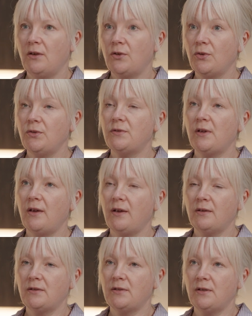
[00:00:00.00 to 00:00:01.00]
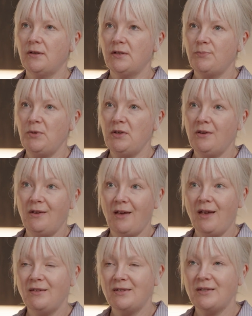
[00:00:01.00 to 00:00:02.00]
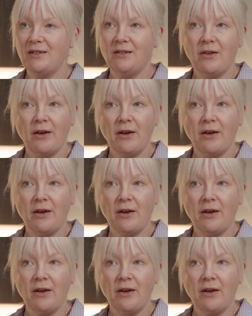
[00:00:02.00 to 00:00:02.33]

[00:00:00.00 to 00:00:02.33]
good at speaking NC